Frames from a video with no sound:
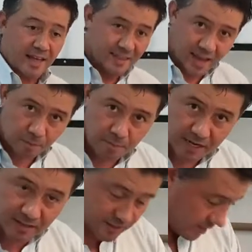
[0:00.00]
That
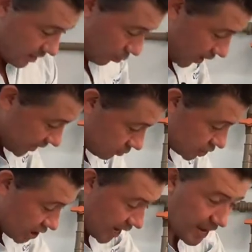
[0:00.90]
means when you
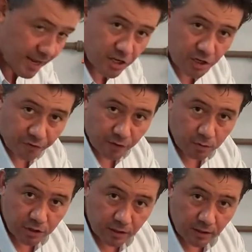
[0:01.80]
change a
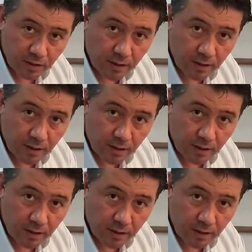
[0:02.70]
filter,